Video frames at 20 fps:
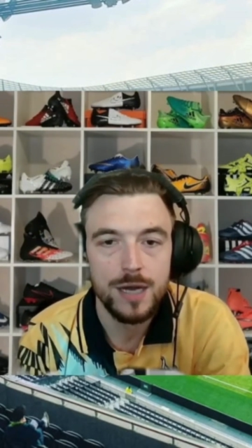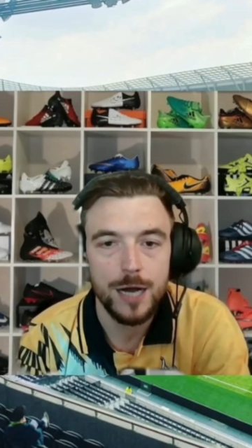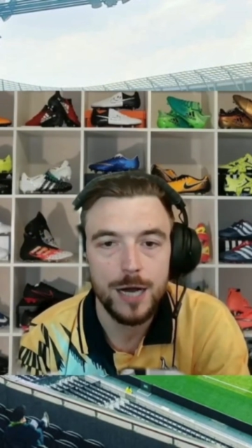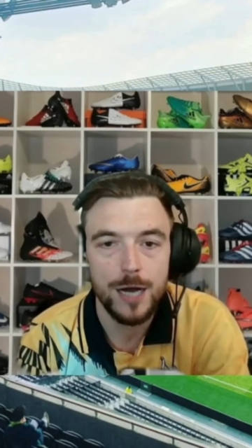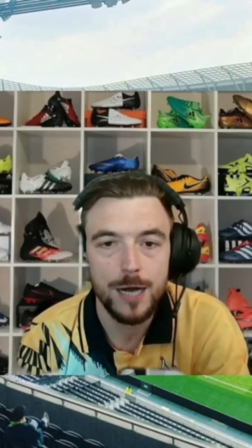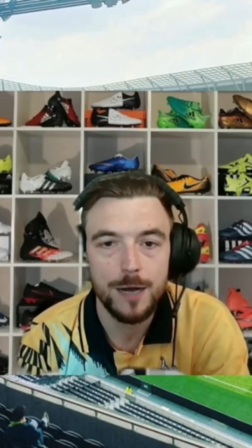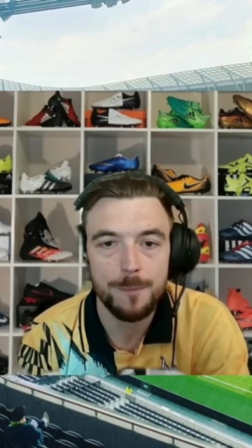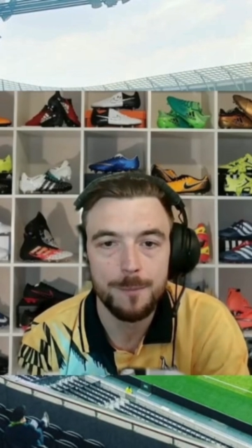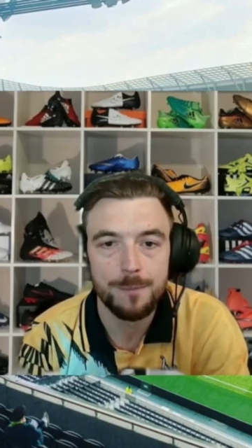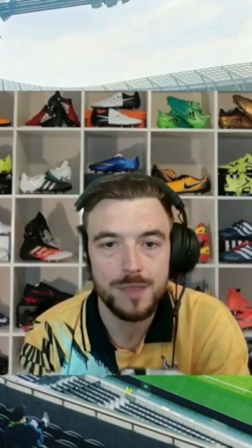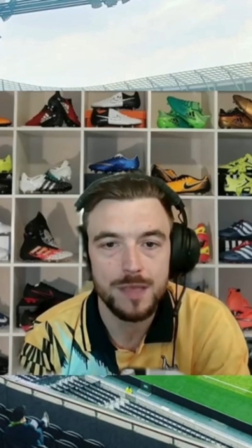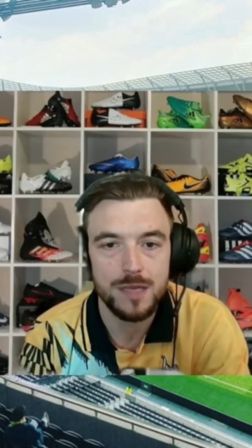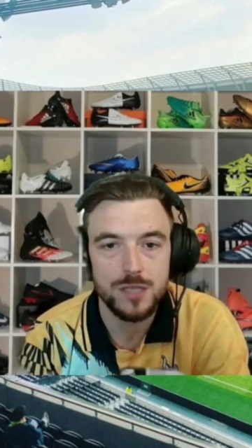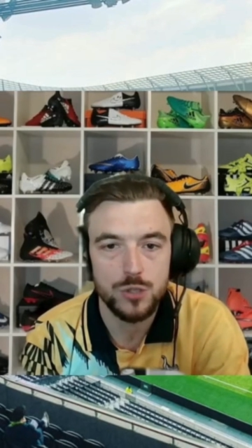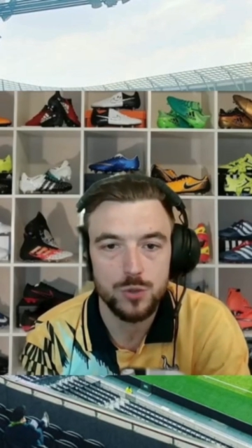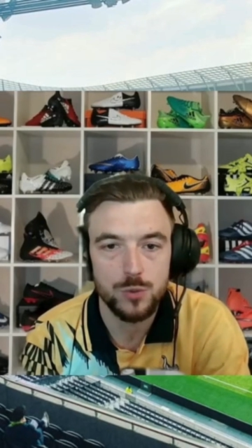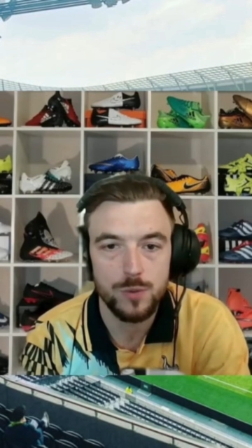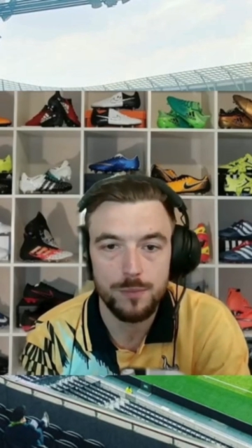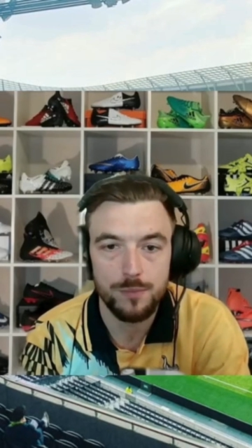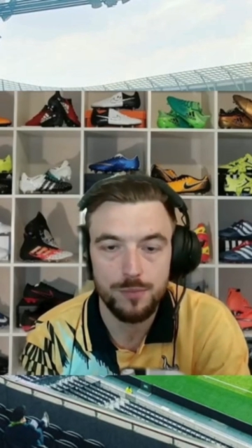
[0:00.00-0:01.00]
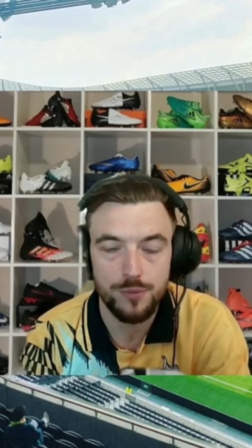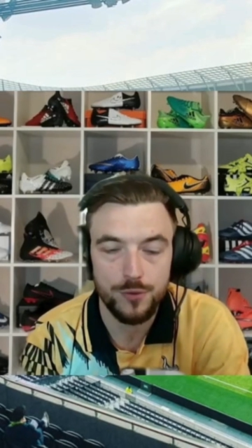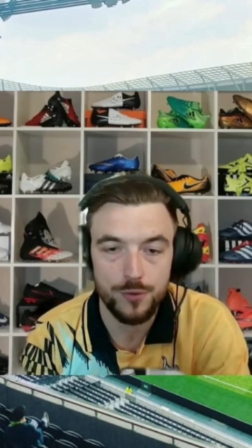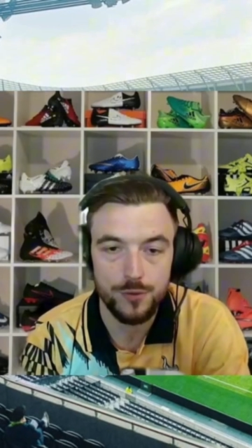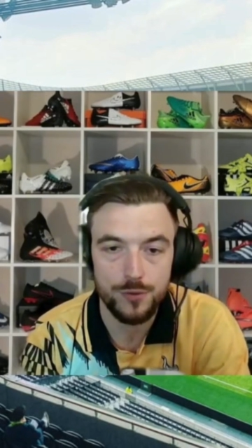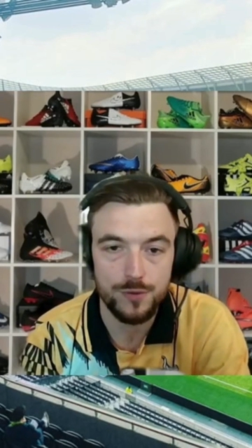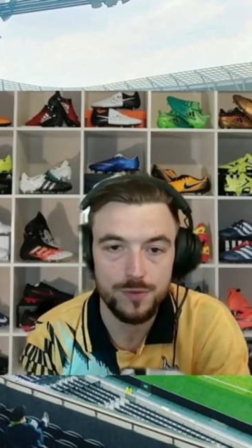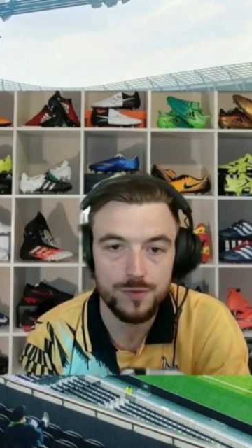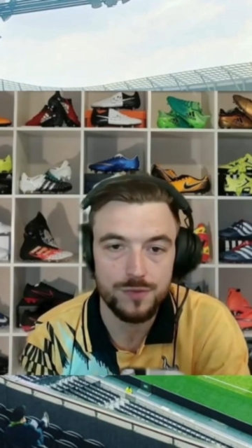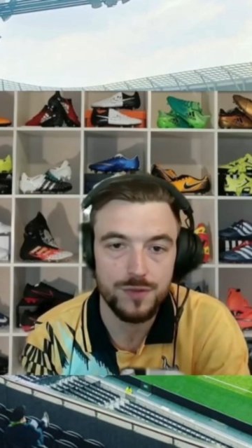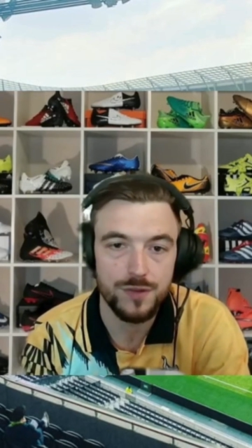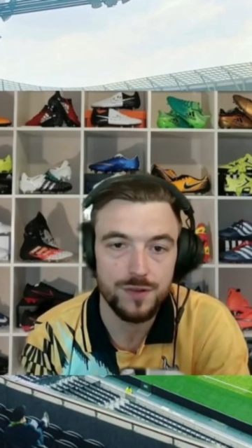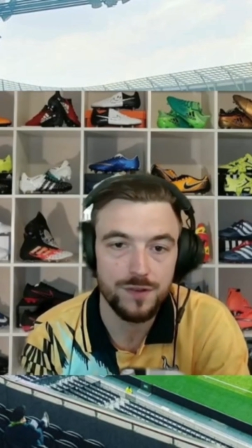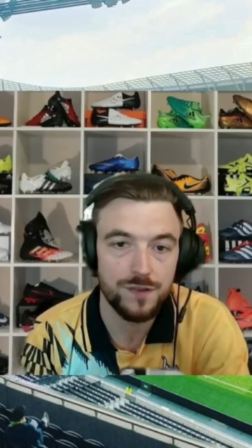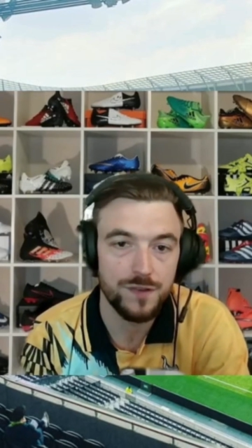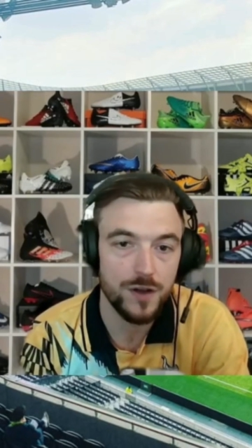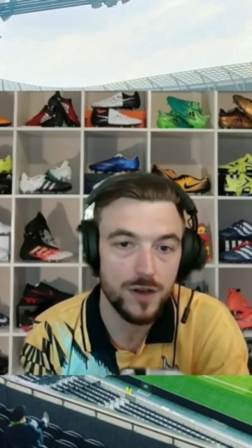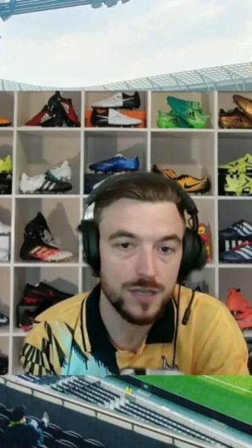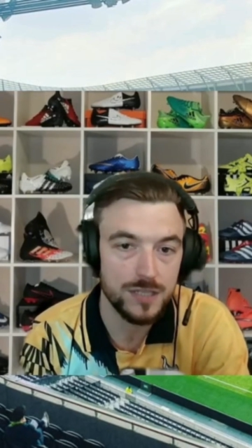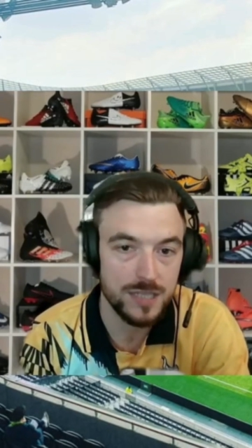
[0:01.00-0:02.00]
to improve the
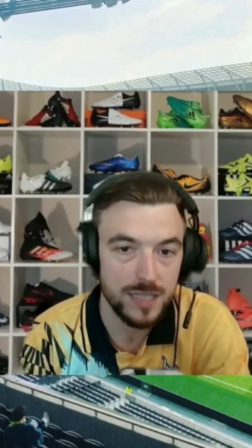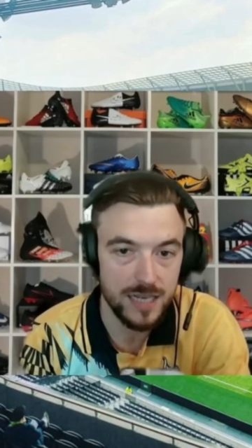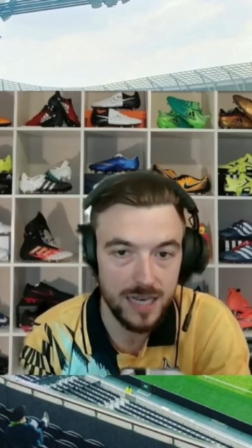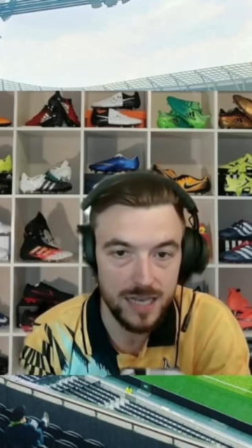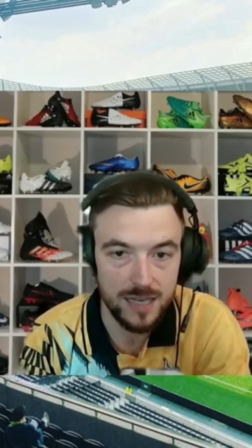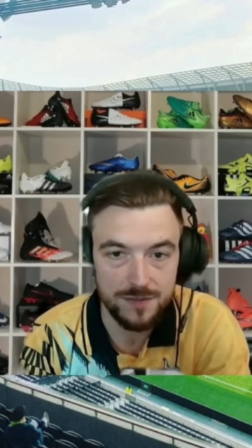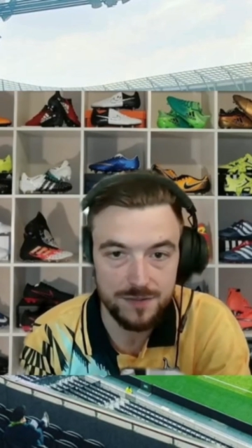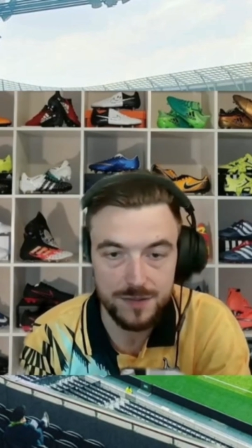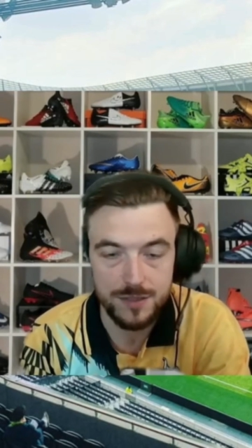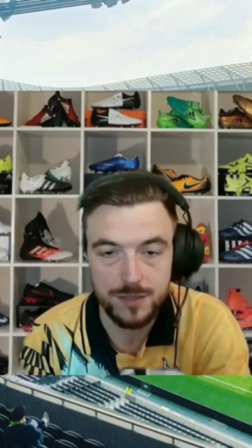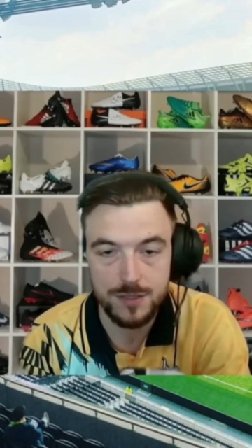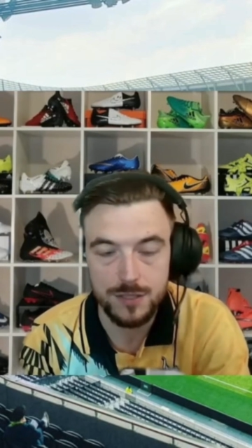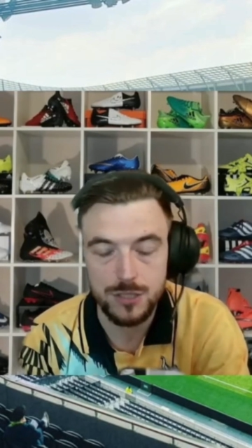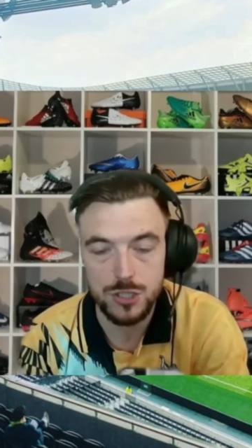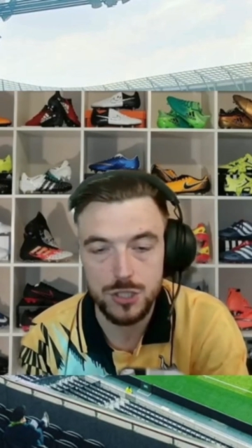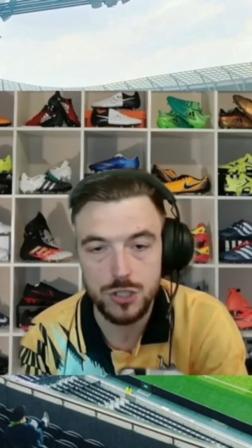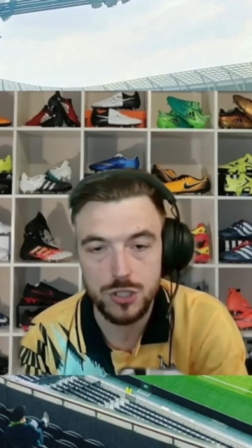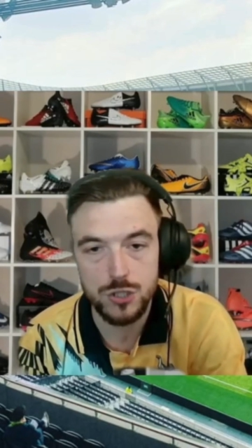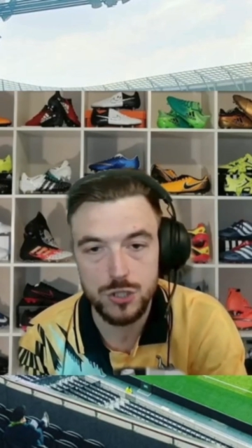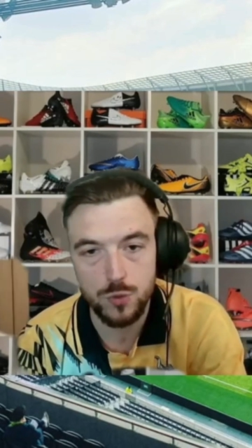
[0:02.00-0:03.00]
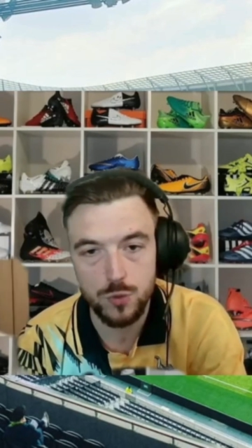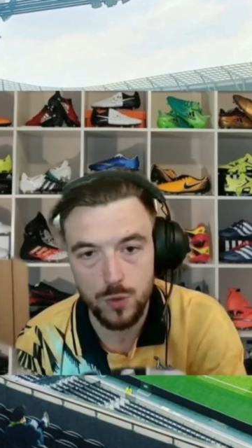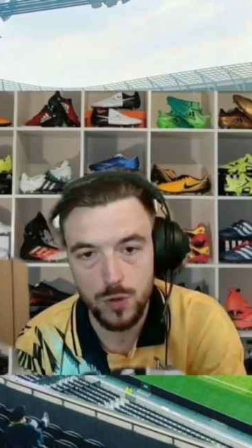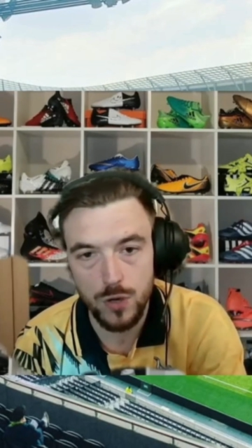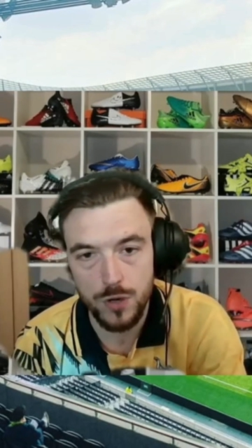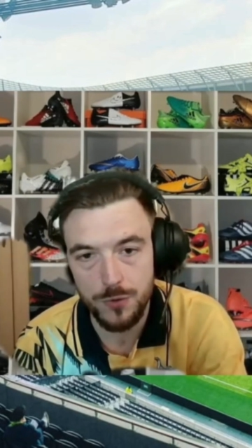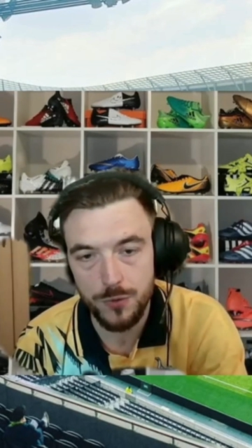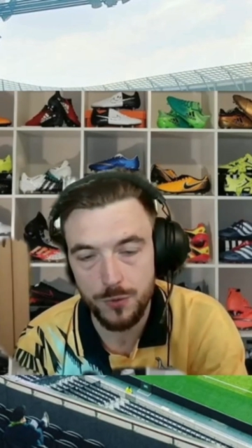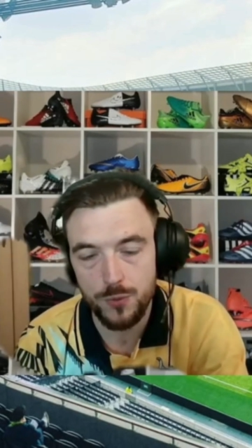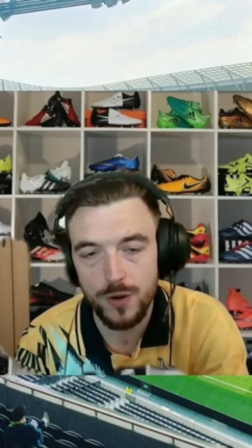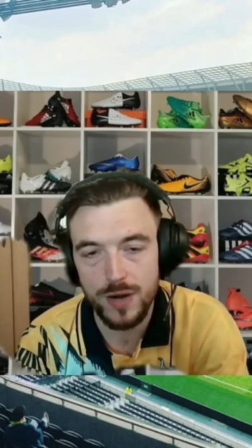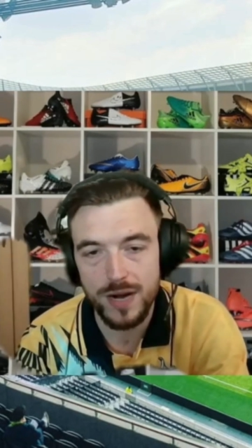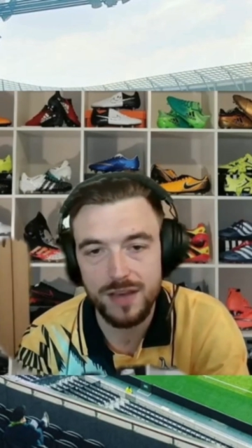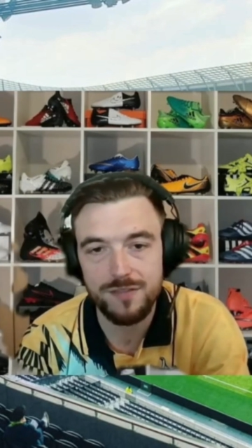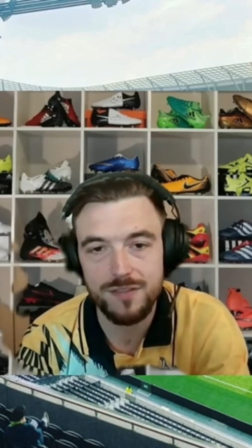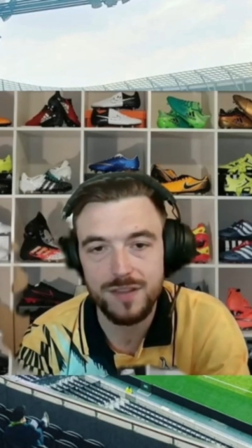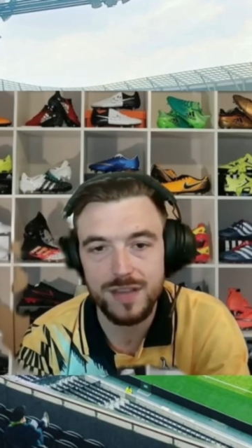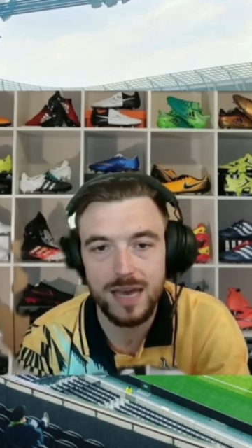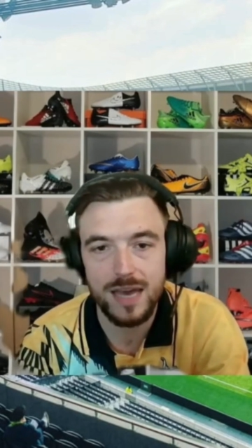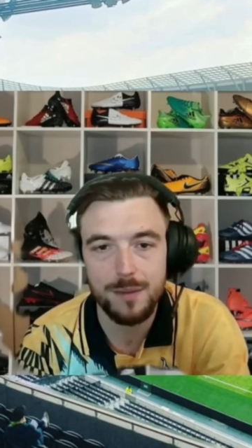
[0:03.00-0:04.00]
first 11, the squad,
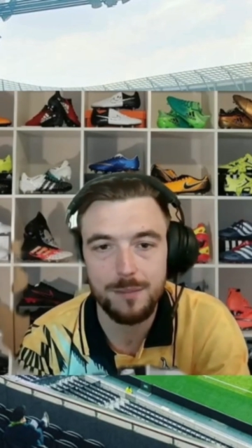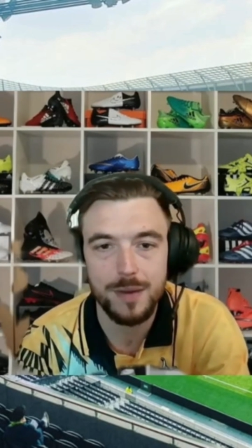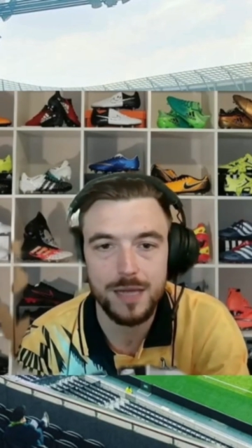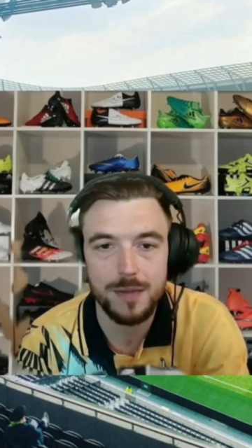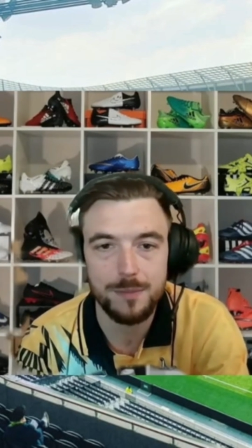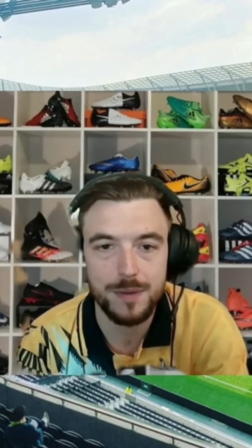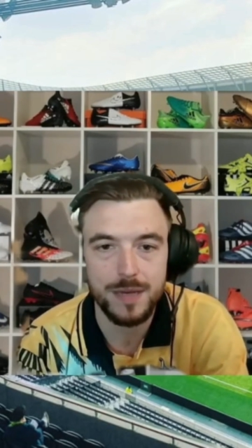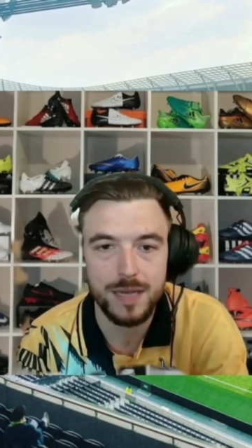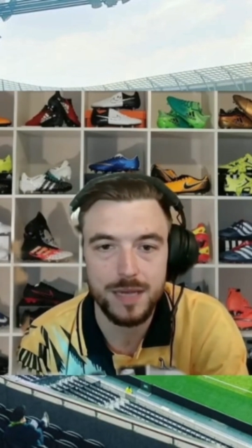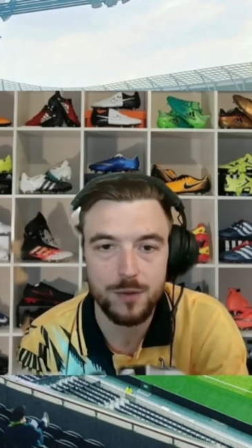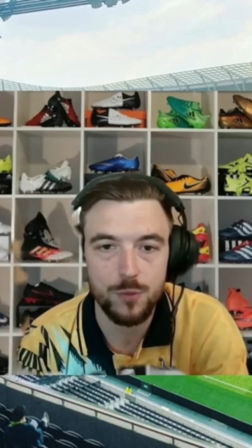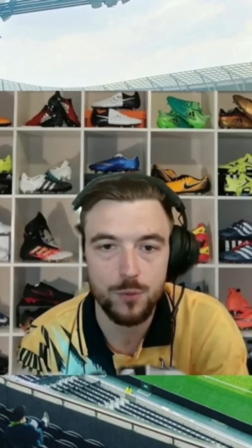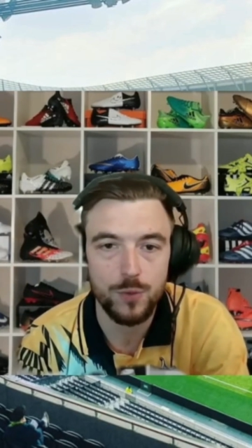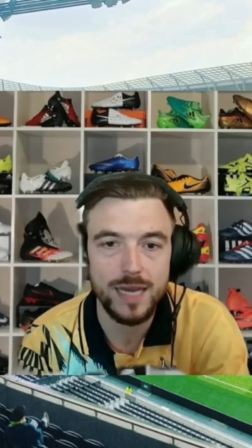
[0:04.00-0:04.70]
whatever that may be.